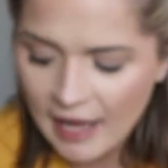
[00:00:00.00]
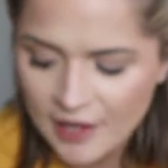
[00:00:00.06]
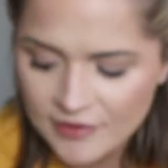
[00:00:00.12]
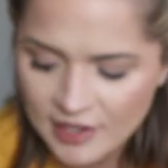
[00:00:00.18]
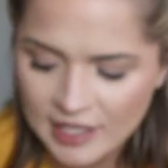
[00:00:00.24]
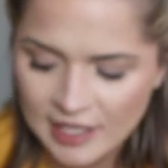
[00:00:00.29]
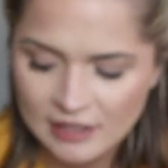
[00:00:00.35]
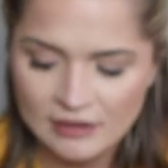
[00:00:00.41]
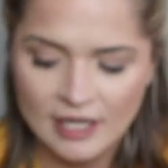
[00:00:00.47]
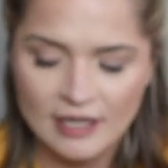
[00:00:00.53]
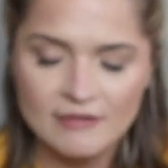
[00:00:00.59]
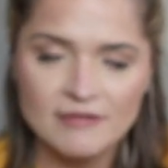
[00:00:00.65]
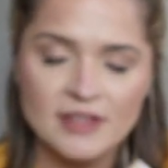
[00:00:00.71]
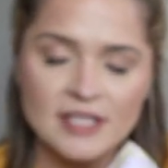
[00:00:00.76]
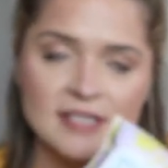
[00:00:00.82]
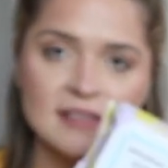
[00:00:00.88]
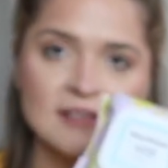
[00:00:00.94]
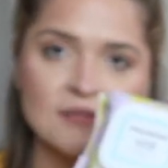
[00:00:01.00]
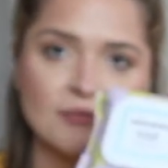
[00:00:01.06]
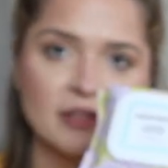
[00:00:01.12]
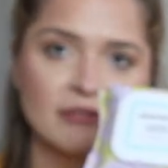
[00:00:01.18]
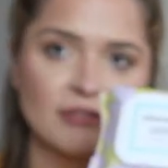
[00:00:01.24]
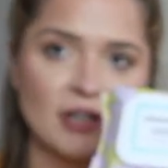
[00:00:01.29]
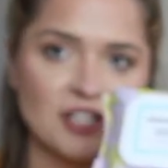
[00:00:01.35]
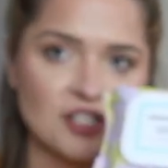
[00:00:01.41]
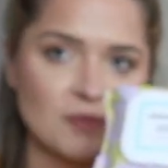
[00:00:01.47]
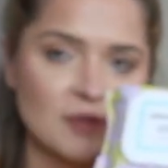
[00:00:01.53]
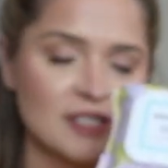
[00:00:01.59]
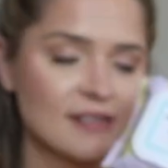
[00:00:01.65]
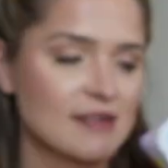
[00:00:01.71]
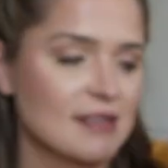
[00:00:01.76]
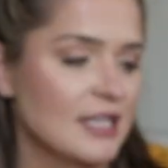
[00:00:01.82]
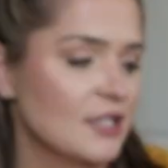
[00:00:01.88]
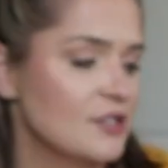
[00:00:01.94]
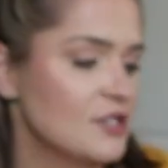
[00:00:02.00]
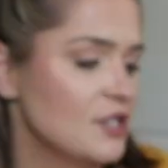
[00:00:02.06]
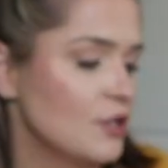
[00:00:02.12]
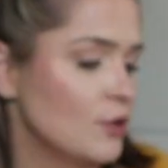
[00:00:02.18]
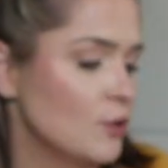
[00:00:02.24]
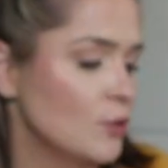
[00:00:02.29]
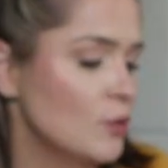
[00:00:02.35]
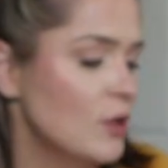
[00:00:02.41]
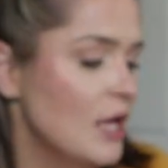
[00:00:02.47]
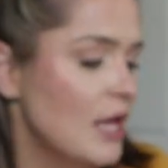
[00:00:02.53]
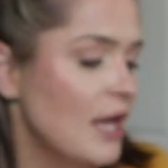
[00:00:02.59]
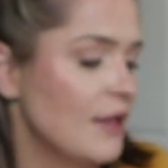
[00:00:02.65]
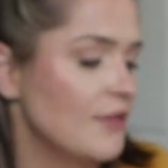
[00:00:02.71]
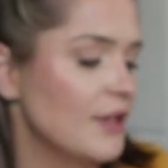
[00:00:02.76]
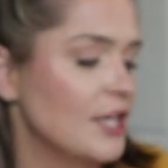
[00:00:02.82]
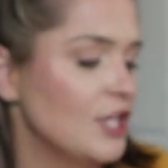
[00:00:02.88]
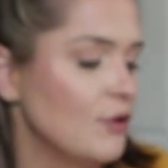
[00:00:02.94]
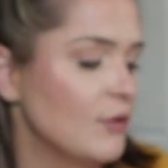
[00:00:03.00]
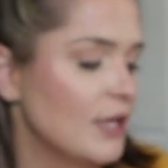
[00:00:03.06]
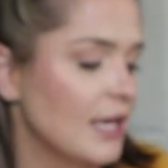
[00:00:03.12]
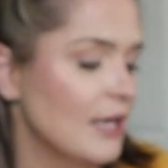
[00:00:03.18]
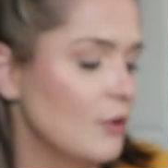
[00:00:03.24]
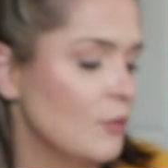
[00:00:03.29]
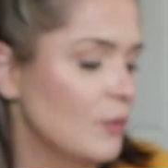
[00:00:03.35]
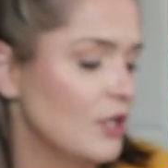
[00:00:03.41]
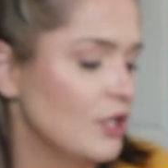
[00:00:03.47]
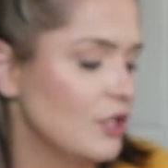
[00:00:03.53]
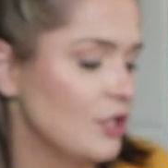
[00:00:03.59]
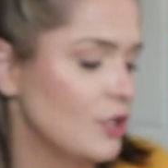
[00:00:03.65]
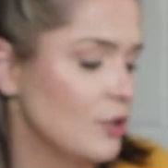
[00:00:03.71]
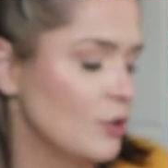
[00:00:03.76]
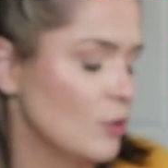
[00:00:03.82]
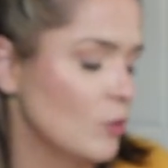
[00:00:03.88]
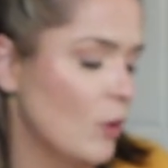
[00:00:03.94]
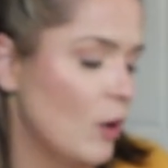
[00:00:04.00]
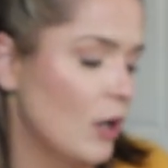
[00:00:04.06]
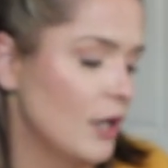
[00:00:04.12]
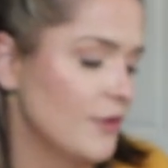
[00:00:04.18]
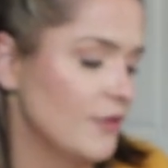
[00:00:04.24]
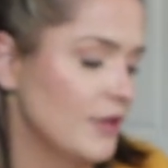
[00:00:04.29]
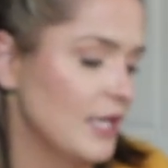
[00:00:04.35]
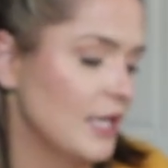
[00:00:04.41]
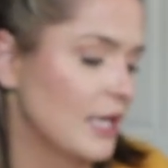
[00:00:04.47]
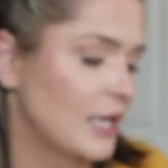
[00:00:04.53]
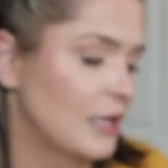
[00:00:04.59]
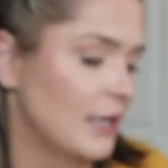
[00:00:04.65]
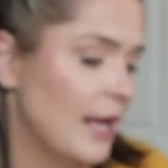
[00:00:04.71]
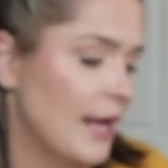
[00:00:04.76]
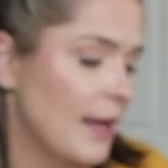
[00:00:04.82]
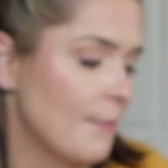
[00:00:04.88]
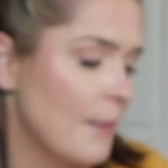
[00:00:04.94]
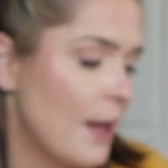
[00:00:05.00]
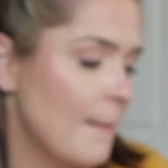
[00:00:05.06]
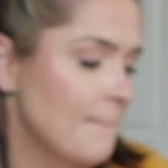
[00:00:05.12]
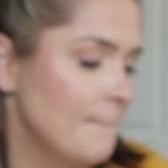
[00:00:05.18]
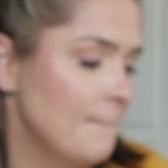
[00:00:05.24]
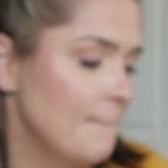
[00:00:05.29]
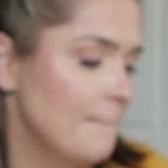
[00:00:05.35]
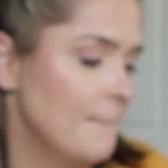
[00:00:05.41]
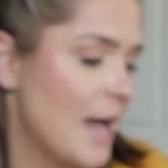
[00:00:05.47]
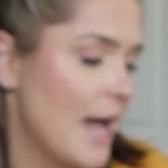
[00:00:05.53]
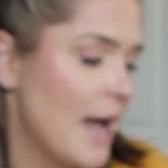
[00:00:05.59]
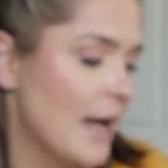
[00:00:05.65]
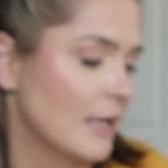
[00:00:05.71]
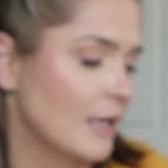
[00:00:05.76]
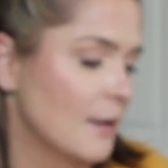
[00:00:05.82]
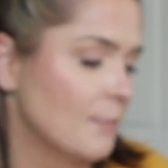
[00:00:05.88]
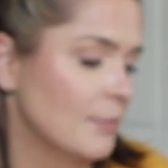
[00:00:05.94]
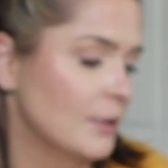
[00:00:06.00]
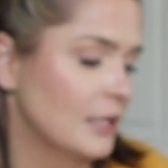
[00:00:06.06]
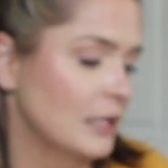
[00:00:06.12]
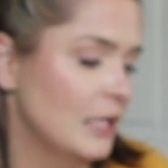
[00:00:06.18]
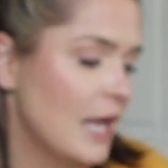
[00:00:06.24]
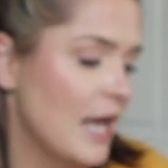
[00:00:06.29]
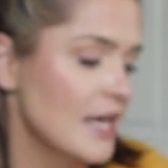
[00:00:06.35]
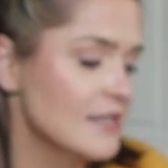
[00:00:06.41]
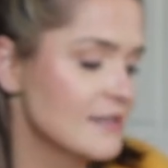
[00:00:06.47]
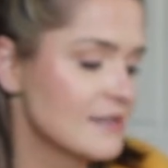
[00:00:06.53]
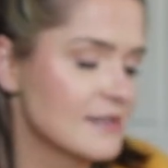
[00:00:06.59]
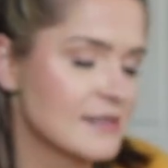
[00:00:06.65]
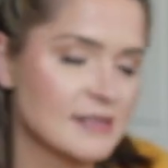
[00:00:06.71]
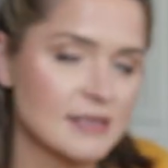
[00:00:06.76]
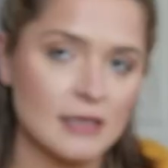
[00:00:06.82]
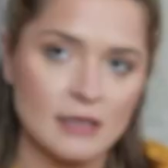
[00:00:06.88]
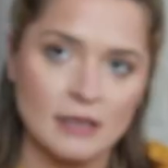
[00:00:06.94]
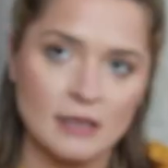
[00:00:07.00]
And then I love this refreshments thing too that you get when you are in the glam bag plus,